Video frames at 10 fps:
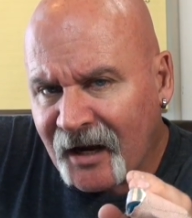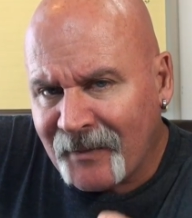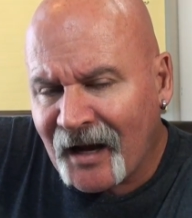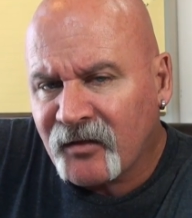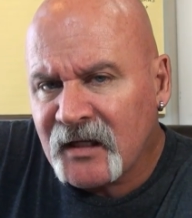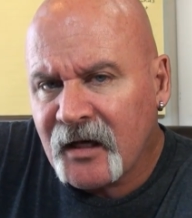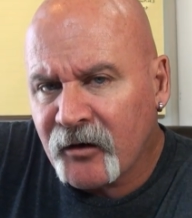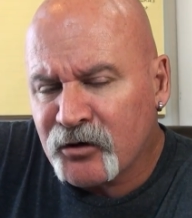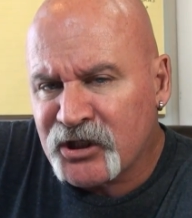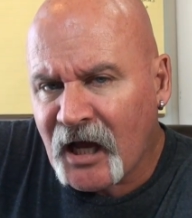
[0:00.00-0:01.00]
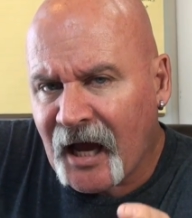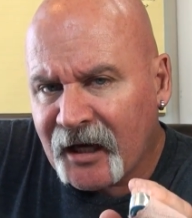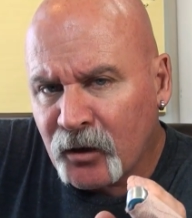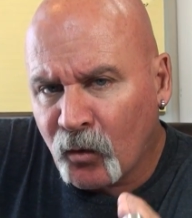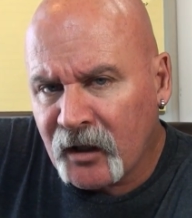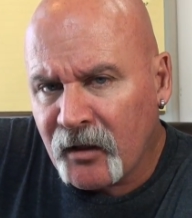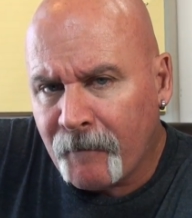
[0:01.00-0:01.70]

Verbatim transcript: came out the other side in one of